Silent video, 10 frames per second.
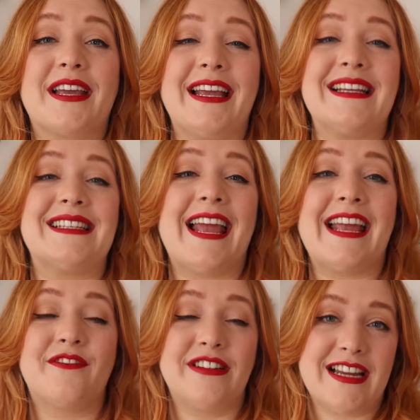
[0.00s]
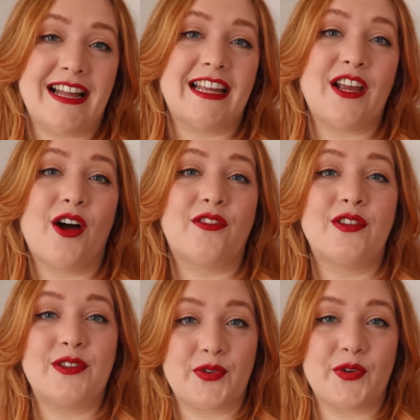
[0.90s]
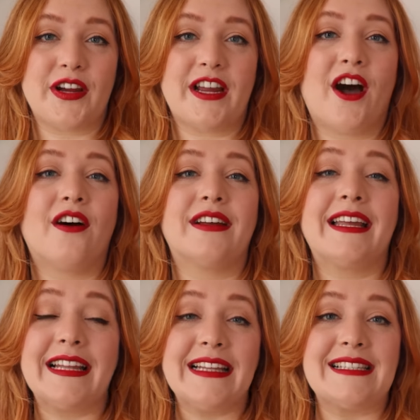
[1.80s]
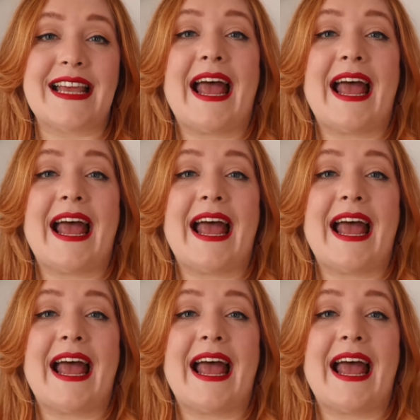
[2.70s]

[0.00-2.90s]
book is a retelling of the story of Achilles